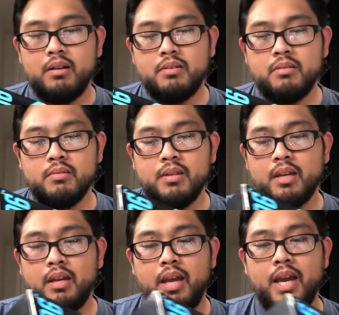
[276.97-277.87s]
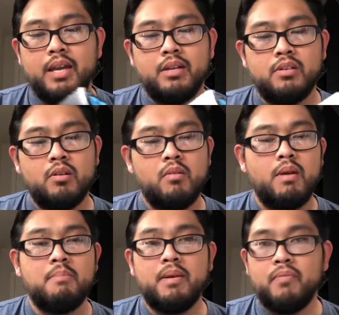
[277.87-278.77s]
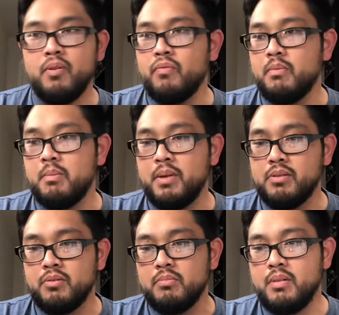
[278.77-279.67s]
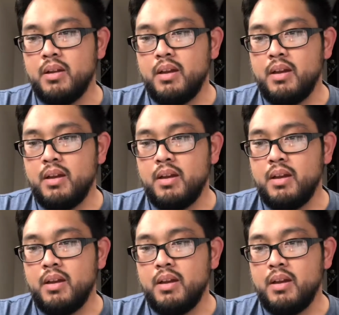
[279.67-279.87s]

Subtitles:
She was like, "Hey, could you go grab my phone from the bedroom?"